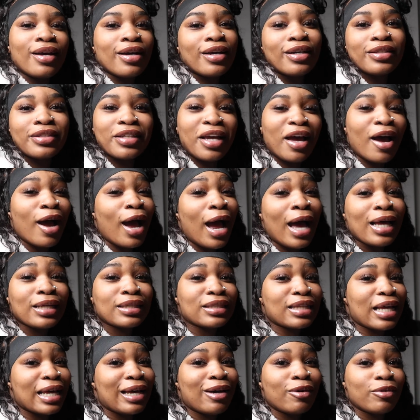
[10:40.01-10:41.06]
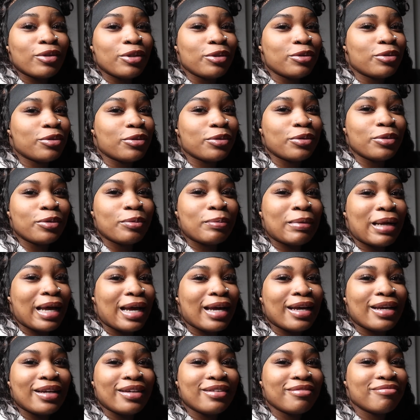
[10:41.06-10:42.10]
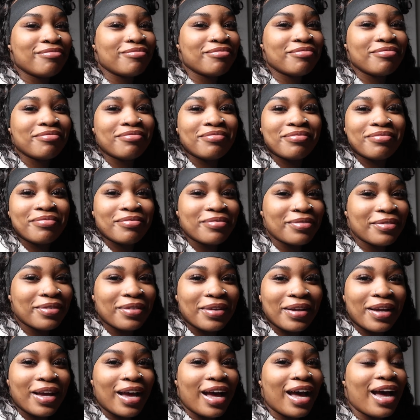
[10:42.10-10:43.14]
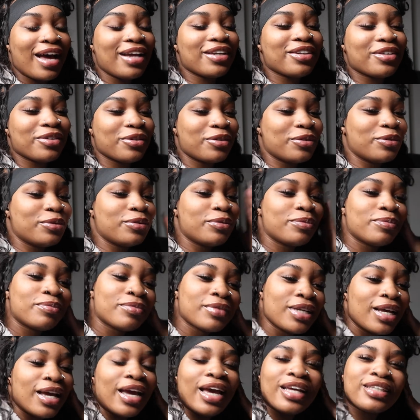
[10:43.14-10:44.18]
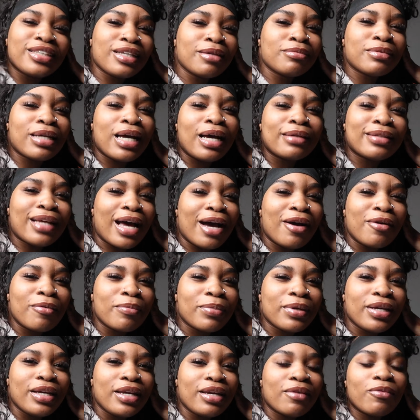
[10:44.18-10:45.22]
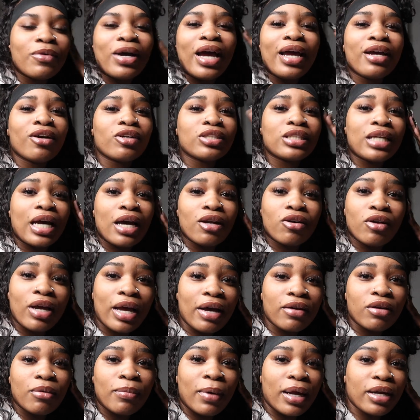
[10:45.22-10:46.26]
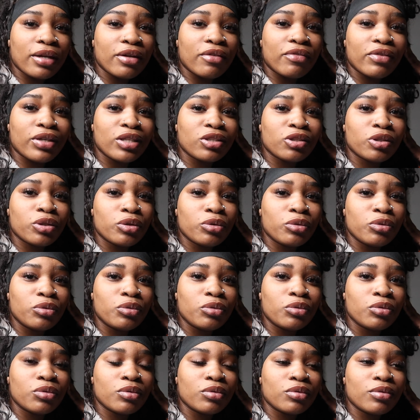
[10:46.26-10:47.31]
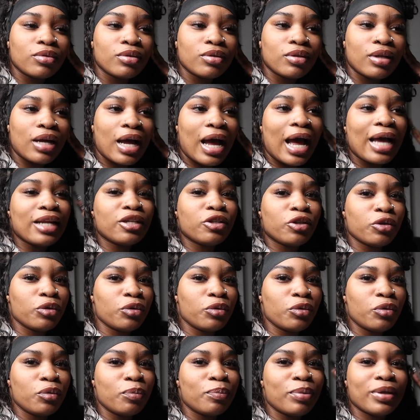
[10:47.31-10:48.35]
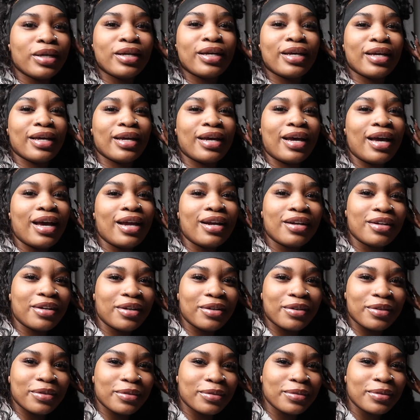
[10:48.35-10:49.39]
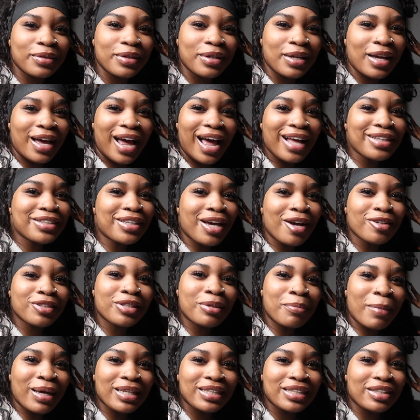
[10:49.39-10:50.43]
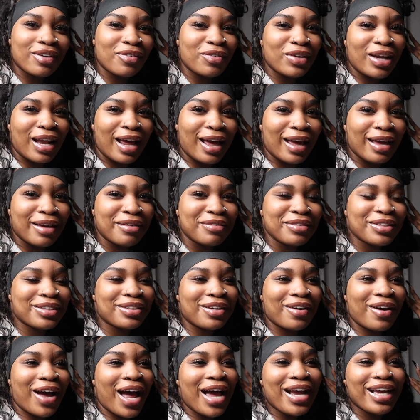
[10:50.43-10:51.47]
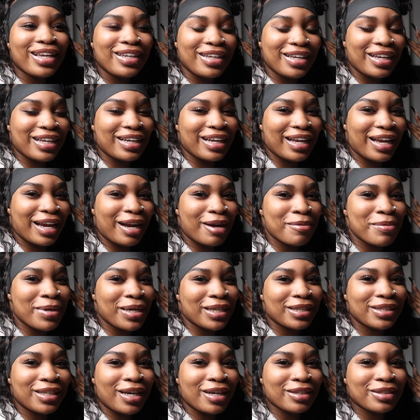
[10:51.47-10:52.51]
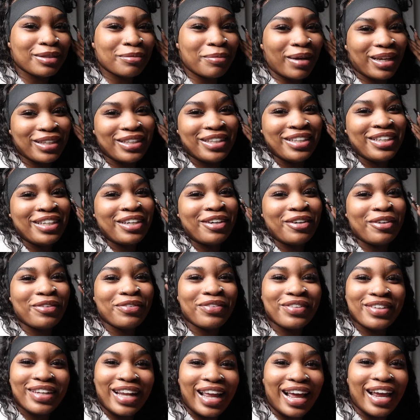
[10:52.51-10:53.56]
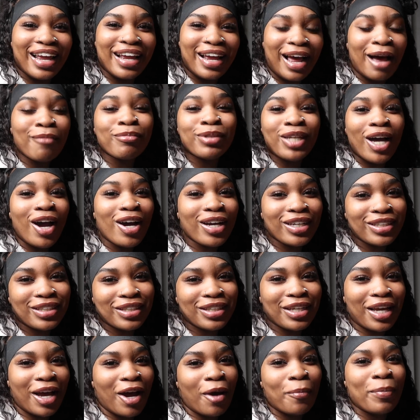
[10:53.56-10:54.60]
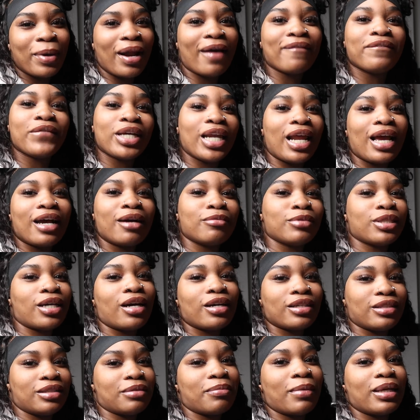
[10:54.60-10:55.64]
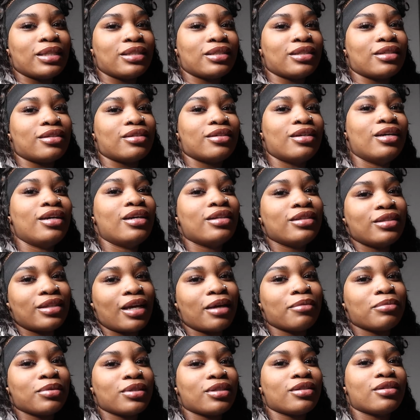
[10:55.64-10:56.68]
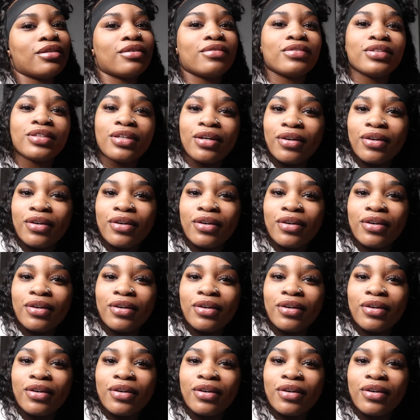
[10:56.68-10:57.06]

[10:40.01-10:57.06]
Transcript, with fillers: Cause y'all, I stay on YouTube like I do, and sometimes I don't be. Well, I ain't gonna say I don't have nobody to vent to. I do, but I don't know. I talk to myself a lot, so I can look at the camera and talk to myself. Like I'm talking to y'all, but I feel like I'm talking to myself, type stuff.